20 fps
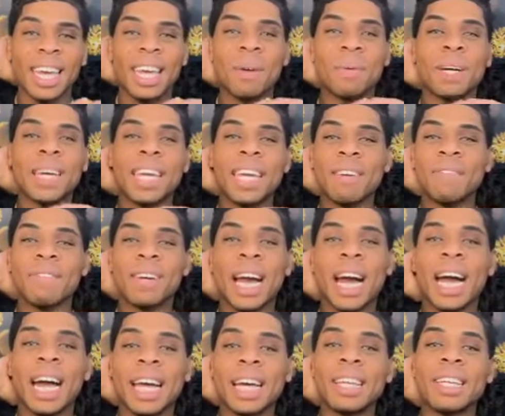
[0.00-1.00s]
He will give
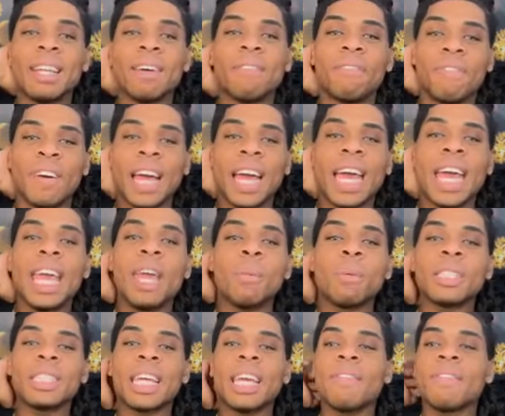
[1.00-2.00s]
God the fat.
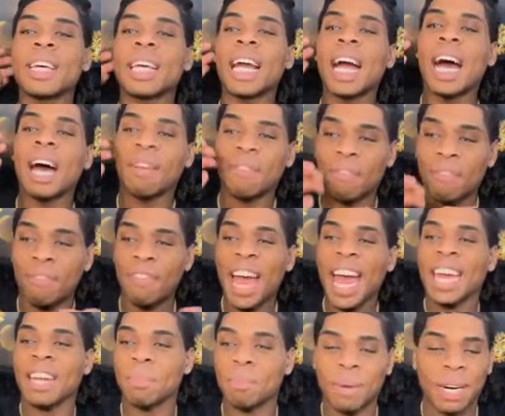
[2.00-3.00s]
He was giving God
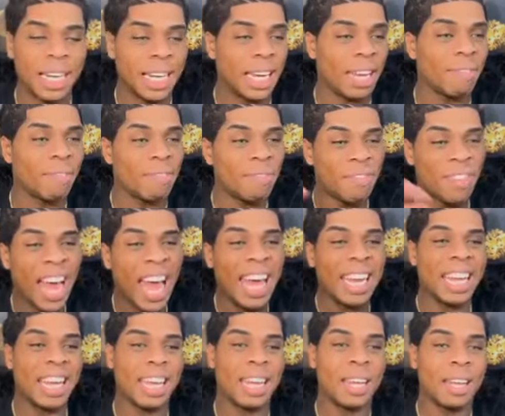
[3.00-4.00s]
fat money,
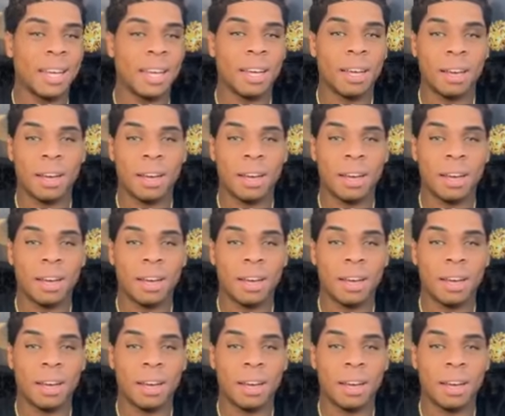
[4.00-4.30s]
fat